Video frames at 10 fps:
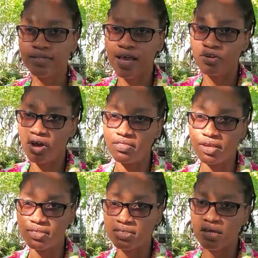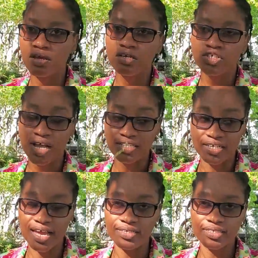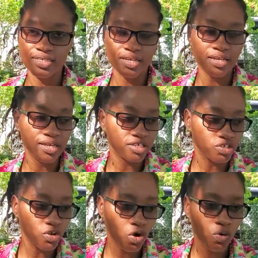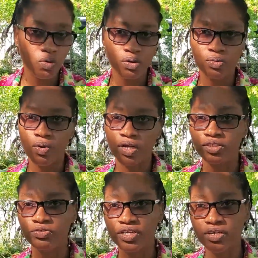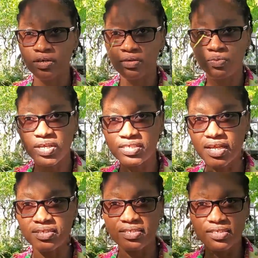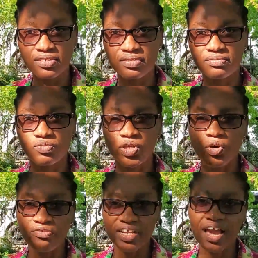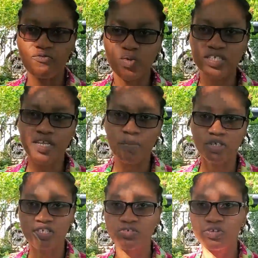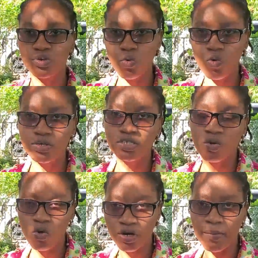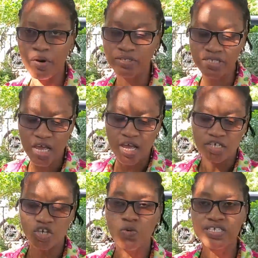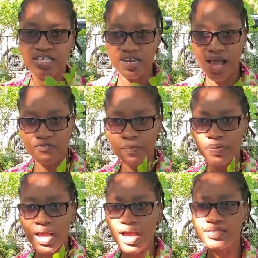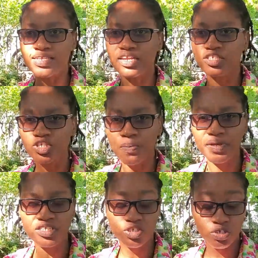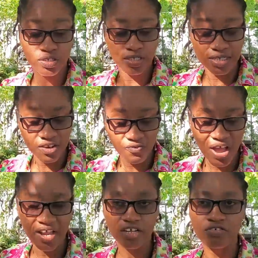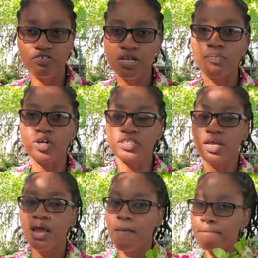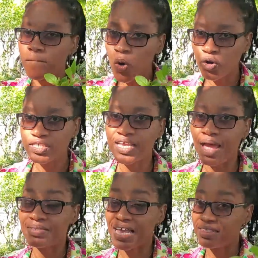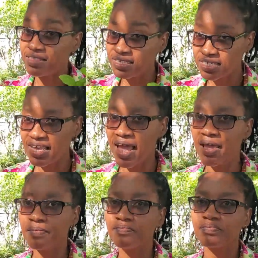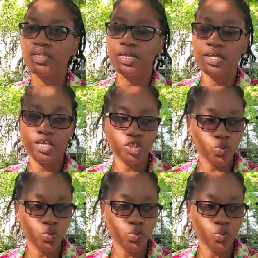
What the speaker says: than others. So as you can see, it's now during the winter season. We don't really have winter, but it's during the colder months. So we still have the plants, and in some places you'll still find it green, but most times at this time it